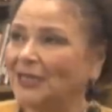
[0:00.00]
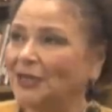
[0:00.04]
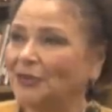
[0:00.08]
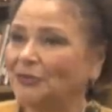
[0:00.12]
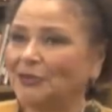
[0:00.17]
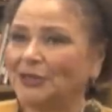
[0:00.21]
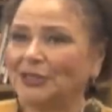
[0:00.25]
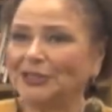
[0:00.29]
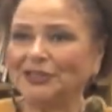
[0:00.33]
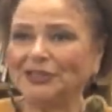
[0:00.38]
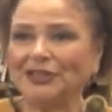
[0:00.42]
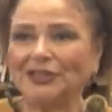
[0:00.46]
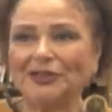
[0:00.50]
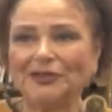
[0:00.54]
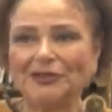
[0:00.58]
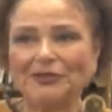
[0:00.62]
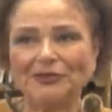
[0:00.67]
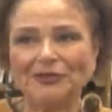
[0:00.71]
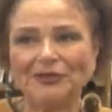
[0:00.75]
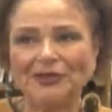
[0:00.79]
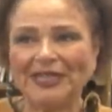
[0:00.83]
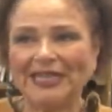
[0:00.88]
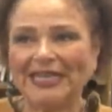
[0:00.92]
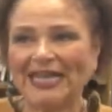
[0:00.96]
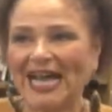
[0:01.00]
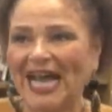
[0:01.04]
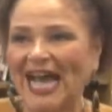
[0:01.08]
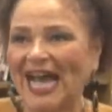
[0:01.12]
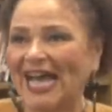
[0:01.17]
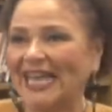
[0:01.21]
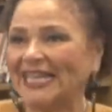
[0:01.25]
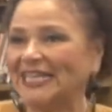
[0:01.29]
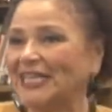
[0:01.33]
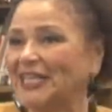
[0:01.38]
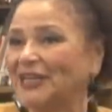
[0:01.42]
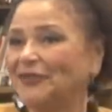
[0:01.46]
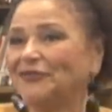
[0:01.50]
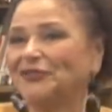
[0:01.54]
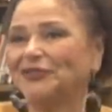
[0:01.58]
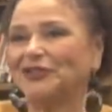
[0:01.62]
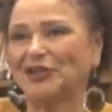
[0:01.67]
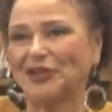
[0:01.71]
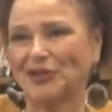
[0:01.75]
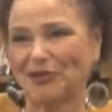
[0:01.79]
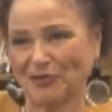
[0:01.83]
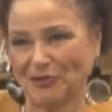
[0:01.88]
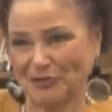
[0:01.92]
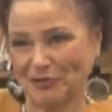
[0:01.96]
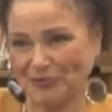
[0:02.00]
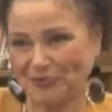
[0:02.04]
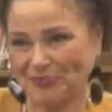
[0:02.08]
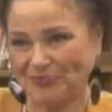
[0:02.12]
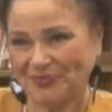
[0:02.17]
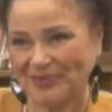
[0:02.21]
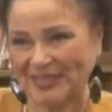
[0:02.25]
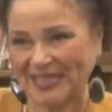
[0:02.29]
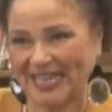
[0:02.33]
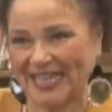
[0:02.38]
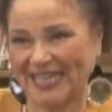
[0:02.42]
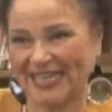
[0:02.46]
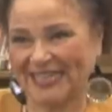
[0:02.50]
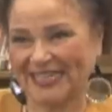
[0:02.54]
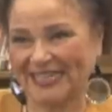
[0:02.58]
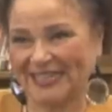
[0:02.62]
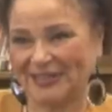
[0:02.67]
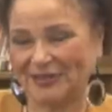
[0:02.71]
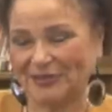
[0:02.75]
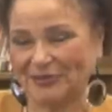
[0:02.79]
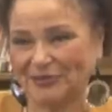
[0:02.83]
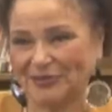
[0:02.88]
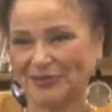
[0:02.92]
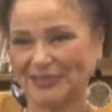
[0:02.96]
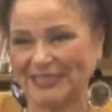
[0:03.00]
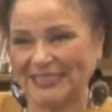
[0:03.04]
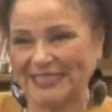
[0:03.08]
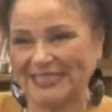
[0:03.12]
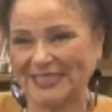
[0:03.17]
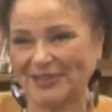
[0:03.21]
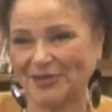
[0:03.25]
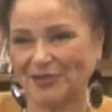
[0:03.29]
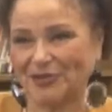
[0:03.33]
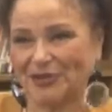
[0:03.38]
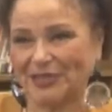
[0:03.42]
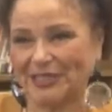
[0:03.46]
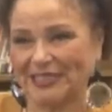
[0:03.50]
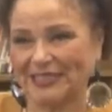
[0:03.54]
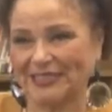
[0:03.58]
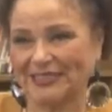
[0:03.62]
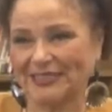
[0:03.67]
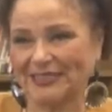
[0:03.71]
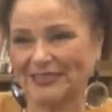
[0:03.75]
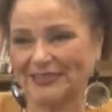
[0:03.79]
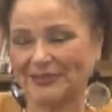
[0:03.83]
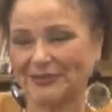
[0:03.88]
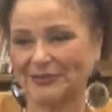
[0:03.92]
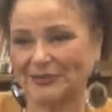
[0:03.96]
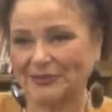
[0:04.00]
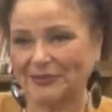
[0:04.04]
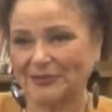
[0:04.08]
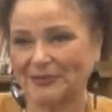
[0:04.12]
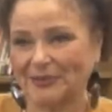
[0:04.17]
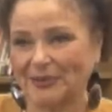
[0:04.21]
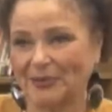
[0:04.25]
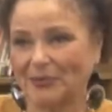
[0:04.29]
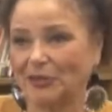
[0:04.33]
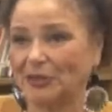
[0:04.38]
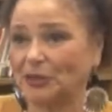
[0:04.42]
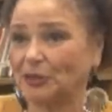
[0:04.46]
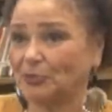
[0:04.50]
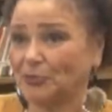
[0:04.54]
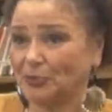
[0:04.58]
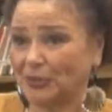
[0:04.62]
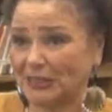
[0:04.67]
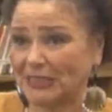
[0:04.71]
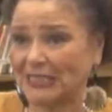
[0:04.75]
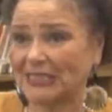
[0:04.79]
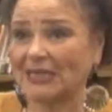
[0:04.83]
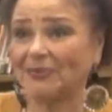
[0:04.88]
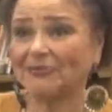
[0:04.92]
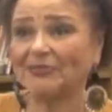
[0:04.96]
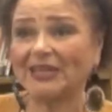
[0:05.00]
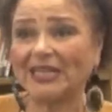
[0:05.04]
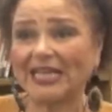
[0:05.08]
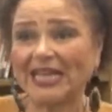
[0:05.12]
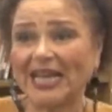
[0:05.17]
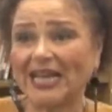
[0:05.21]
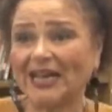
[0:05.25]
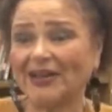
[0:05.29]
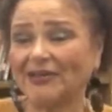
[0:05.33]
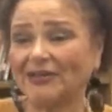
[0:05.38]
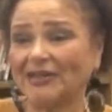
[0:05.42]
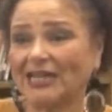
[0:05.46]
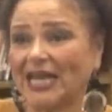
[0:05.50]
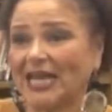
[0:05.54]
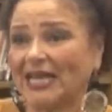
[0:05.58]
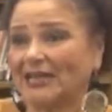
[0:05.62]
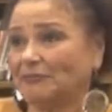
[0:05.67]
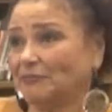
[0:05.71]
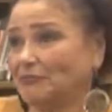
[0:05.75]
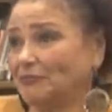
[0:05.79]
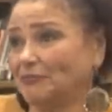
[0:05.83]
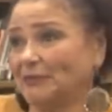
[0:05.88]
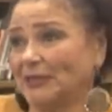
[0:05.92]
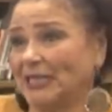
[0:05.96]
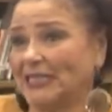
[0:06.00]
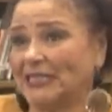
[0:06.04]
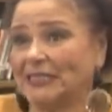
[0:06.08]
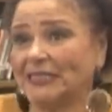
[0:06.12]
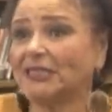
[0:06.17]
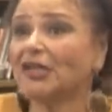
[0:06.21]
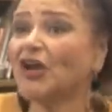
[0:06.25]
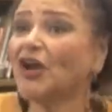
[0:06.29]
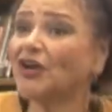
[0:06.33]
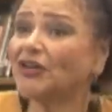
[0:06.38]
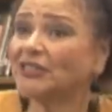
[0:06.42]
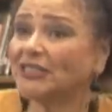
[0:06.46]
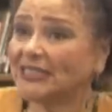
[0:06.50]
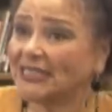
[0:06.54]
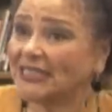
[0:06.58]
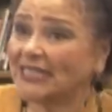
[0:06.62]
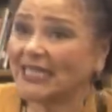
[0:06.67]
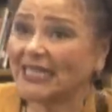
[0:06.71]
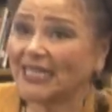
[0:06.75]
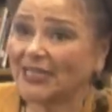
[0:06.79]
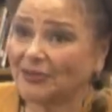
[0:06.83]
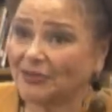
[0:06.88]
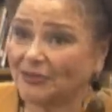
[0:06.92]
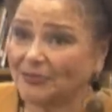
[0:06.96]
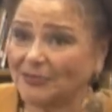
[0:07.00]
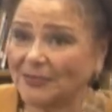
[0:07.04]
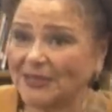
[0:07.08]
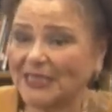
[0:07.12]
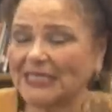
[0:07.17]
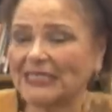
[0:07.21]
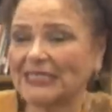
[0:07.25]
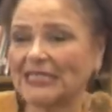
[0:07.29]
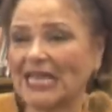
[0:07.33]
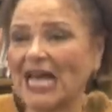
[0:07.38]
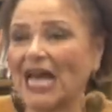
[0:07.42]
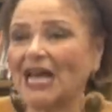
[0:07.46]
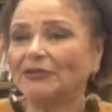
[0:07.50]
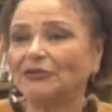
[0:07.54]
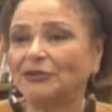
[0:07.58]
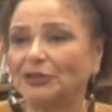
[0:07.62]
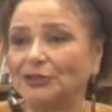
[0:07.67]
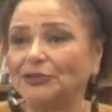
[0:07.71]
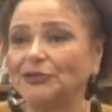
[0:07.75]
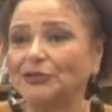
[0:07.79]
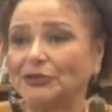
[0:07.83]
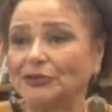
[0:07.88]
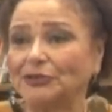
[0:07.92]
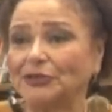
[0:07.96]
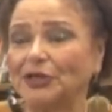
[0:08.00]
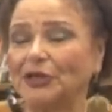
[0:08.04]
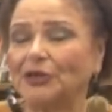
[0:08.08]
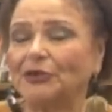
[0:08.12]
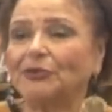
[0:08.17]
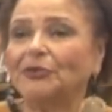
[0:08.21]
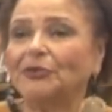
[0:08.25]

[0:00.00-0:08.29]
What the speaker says: Well, I never know what's going to, when you put something out, and it's hard to tell because how do you know?